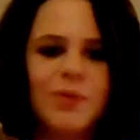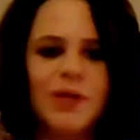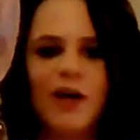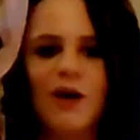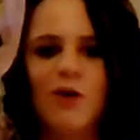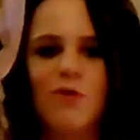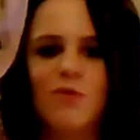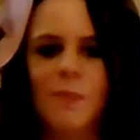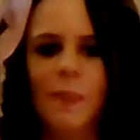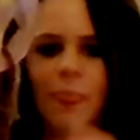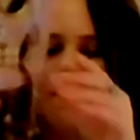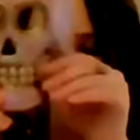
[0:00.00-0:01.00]
here we go.
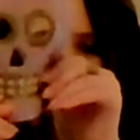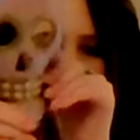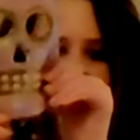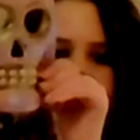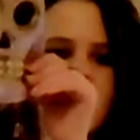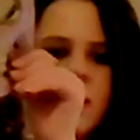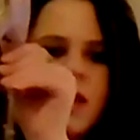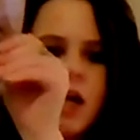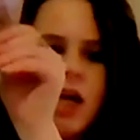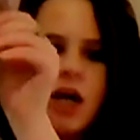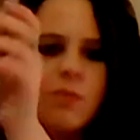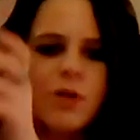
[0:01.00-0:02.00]

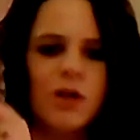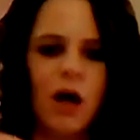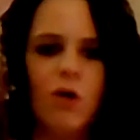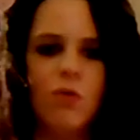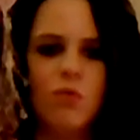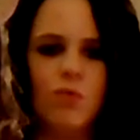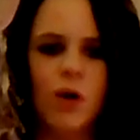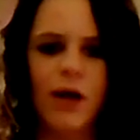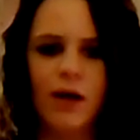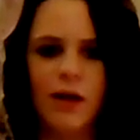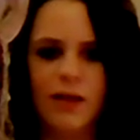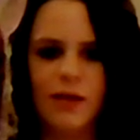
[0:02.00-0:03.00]
Here we go.
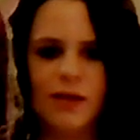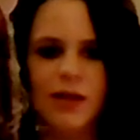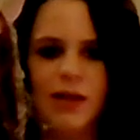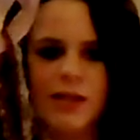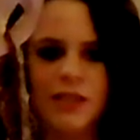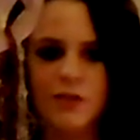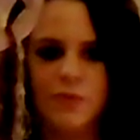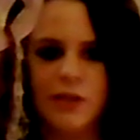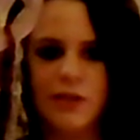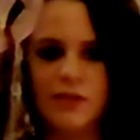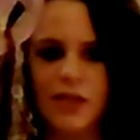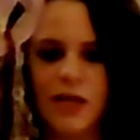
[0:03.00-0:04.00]
What
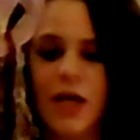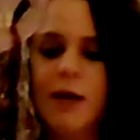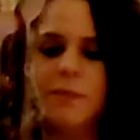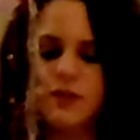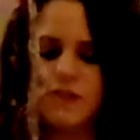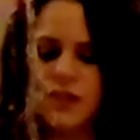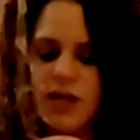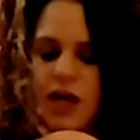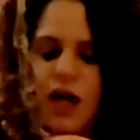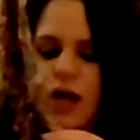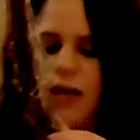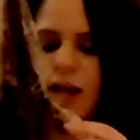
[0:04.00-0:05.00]
it looks like. But see,
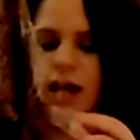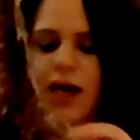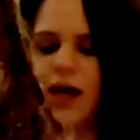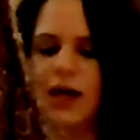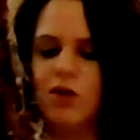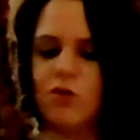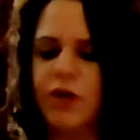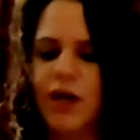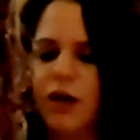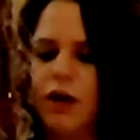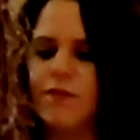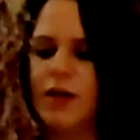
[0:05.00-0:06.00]
I don't
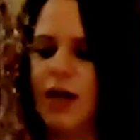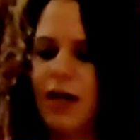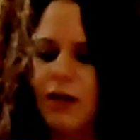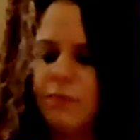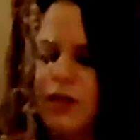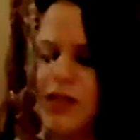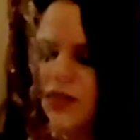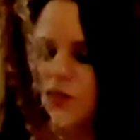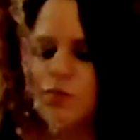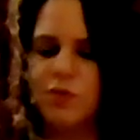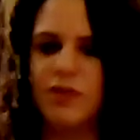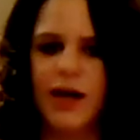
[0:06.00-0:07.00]
care if it kind of
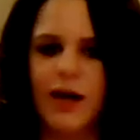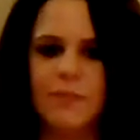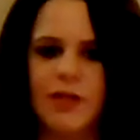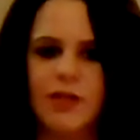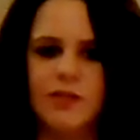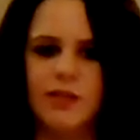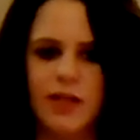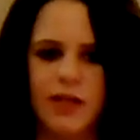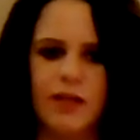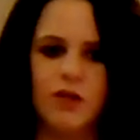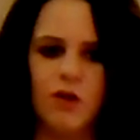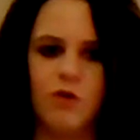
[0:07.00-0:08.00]
mixes with that because
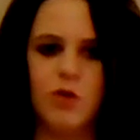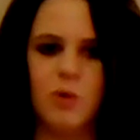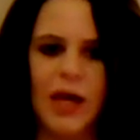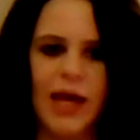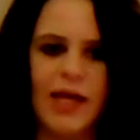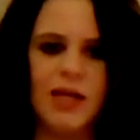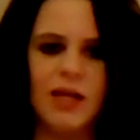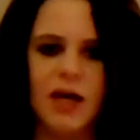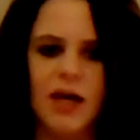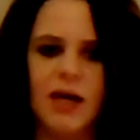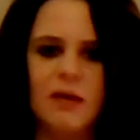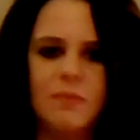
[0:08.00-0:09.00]
you hang it
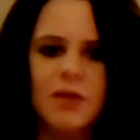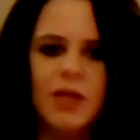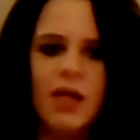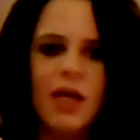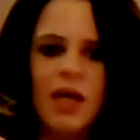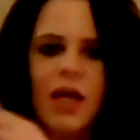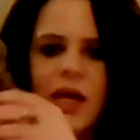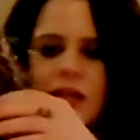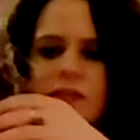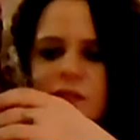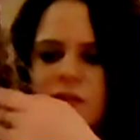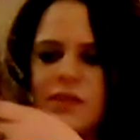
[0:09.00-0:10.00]
up,
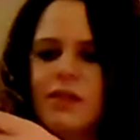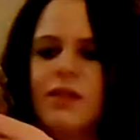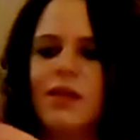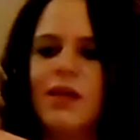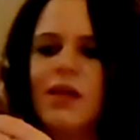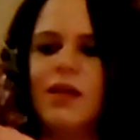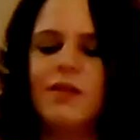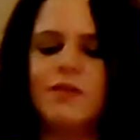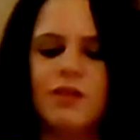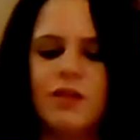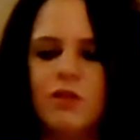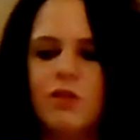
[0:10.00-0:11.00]
it's
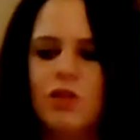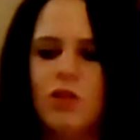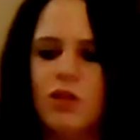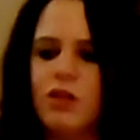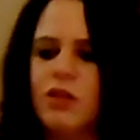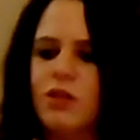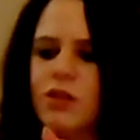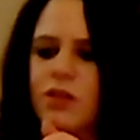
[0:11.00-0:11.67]
gonna look,